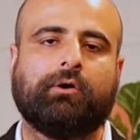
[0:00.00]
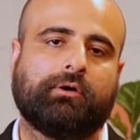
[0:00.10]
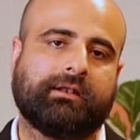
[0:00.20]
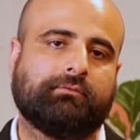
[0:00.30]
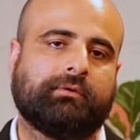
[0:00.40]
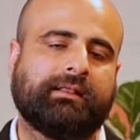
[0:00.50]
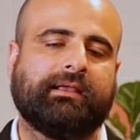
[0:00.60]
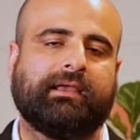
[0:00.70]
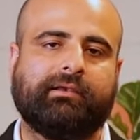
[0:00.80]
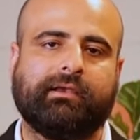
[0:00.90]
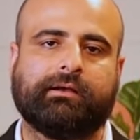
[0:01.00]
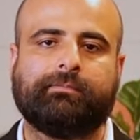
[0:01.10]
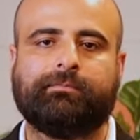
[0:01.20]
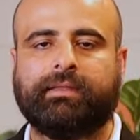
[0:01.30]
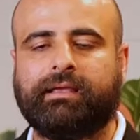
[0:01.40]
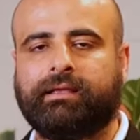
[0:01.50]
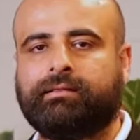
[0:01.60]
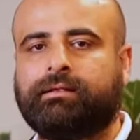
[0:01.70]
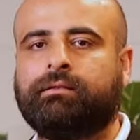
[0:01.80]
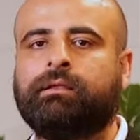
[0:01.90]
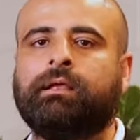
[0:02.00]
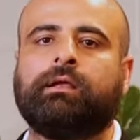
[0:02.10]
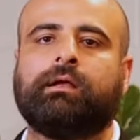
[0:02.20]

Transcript: or in one area, they can then